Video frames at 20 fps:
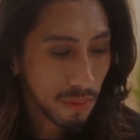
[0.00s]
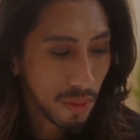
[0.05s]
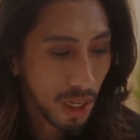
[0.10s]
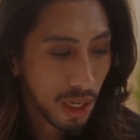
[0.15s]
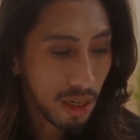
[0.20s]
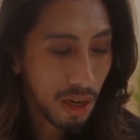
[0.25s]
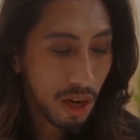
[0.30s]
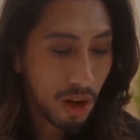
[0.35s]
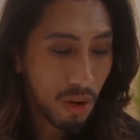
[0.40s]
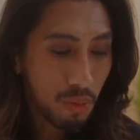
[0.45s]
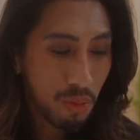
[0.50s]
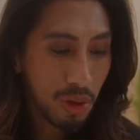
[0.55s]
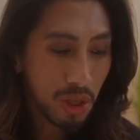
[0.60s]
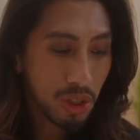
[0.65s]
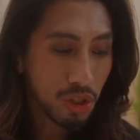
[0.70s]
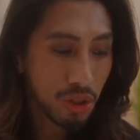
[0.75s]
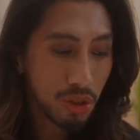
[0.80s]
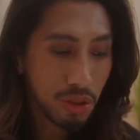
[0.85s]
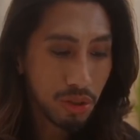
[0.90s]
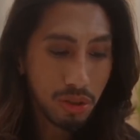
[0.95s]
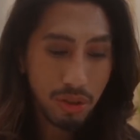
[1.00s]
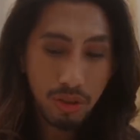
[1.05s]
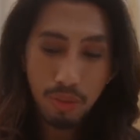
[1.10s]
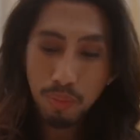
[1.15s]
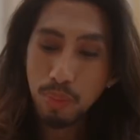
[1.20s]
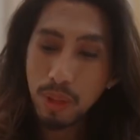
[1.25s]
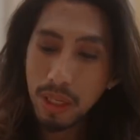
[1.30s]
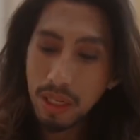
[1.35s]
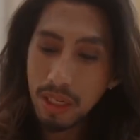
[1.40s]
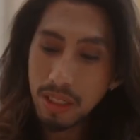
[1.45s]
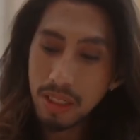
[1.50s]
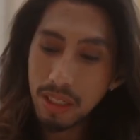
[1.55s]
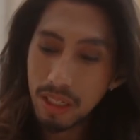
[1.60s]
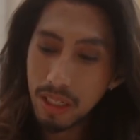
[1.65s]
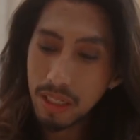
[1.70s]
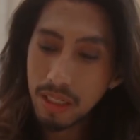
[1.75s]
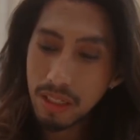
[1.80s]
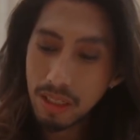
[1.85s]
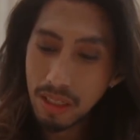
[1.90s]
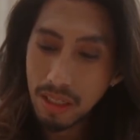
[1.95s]
and how much stupidity
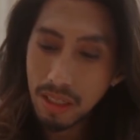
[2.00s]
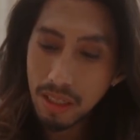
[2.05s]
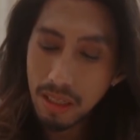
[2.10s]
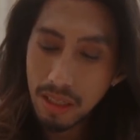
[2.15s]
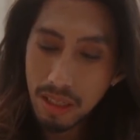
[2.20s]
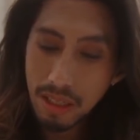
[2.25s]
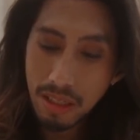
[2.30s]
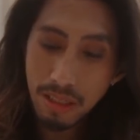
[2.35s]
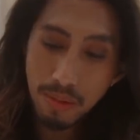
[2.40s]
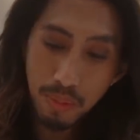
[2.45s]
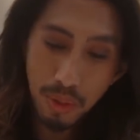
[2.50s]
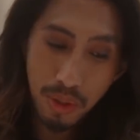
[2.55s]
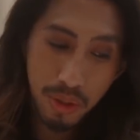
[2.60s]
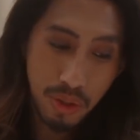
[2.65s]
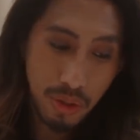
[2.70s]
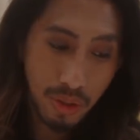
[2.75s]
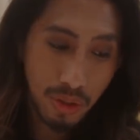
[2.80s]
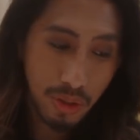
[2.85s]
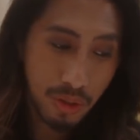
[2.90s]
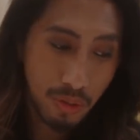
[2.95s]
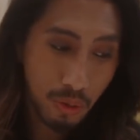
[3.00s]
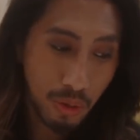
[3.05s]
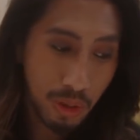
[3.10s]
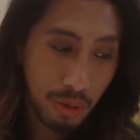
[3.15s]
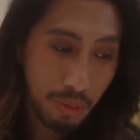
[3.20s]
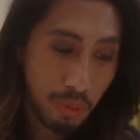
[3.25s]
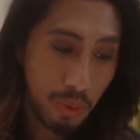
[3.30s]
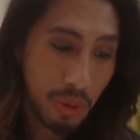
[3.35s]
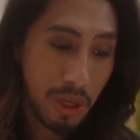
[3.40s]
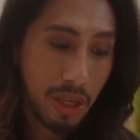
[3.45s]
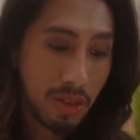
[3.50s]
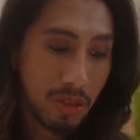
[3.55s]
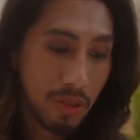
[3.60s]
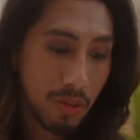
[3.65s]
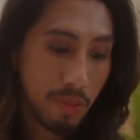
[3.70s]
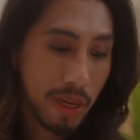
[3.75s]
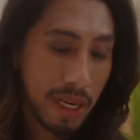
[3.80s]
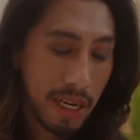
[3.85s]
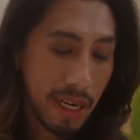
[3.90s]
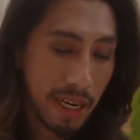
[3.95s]
is that this person will bring to
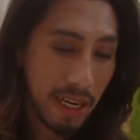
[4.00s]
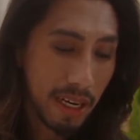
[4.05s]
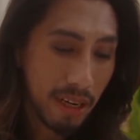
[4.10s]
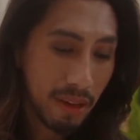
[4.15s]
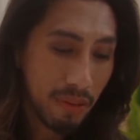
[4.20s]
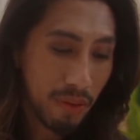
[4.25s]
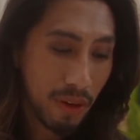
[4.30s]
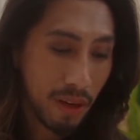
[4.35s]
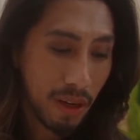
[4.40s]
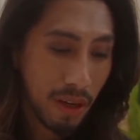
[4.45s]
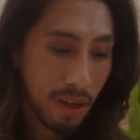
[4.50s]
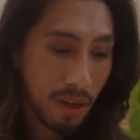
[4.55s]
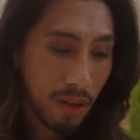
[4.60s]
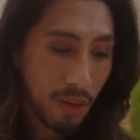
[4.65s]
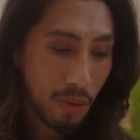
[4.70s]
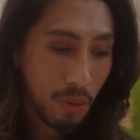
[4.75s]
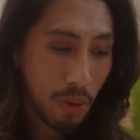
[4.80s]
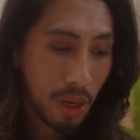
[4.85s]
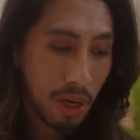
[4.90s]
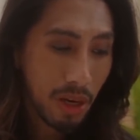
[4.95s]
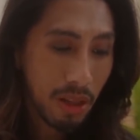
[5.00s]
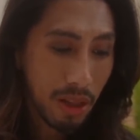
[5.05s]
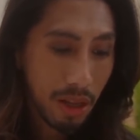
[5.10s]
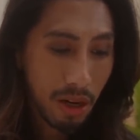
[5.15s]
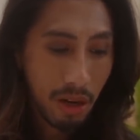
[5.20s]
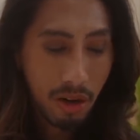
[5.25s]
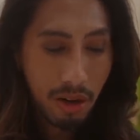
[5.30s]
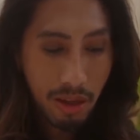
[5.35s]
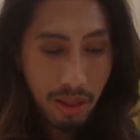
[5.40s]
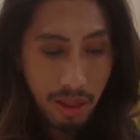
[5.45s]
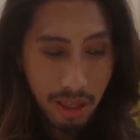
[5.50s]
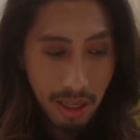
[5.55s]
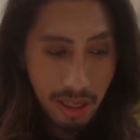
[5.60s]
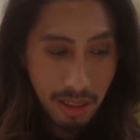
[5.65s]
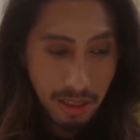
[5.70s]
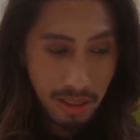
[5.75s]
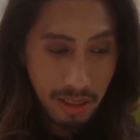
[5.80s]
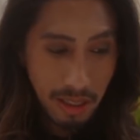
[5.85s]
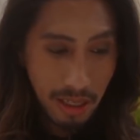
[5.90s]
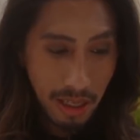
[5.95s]
my life where there are
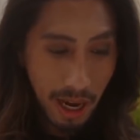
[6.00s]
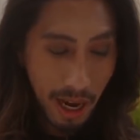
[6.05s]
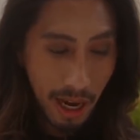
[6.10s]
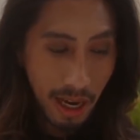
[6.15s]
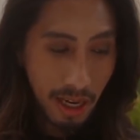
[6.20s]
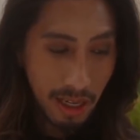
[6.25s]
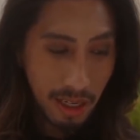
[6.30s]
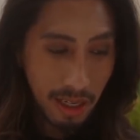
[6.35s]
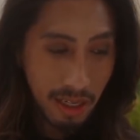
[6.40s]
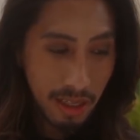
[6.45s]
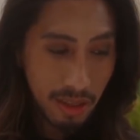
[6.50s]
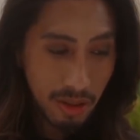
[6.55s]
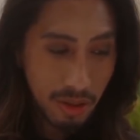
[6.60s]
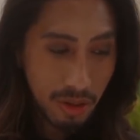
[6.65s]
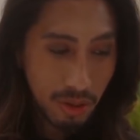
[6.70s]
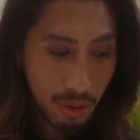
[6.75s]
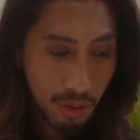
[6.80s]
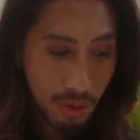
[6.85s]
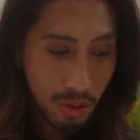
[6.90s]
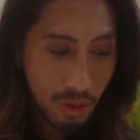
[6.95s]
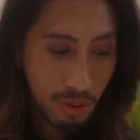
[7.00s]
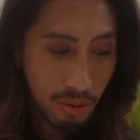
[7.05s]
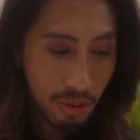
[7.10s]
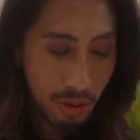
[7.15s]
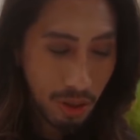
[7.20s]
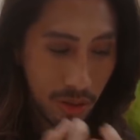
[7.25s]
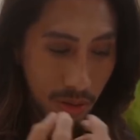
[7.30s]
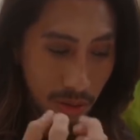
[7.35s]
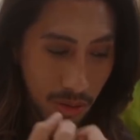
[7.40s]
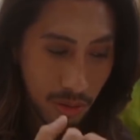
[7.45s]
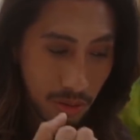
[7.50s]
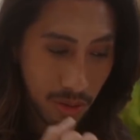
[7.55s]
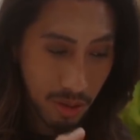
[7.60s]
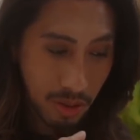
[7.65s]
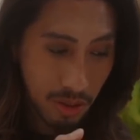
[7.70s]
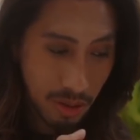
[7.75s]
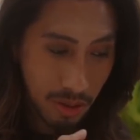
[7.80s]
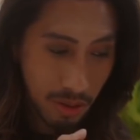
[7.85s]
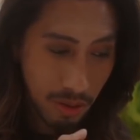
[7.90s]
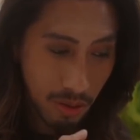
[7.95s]
things that I need to you know to
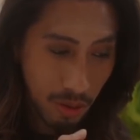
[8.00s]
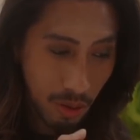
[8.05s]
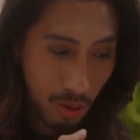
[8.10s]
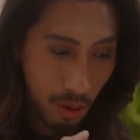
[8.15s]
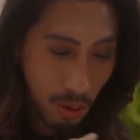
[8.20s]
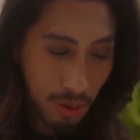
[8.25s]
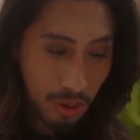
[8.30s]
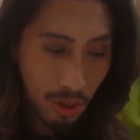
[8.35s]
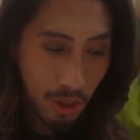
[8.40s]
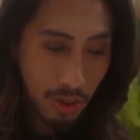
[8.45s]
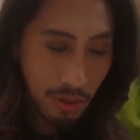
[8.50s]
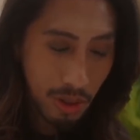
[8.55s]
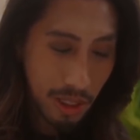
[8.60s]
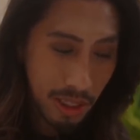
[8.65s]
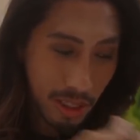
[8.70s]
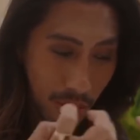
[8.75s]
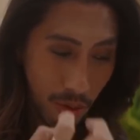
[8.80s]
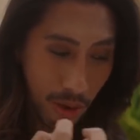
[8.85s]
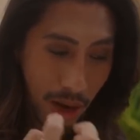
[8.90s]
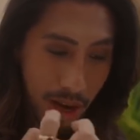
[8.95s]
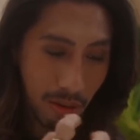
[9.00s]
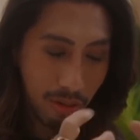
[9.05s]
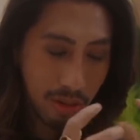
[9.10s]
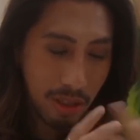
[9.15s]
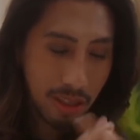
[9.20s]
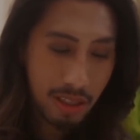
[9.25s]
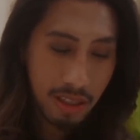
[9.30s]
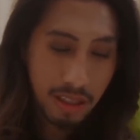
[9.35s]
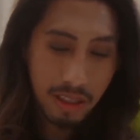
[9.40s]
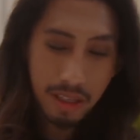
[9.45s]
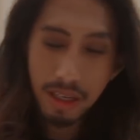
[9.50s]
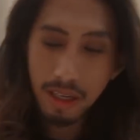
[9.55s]
to hold on to like ground it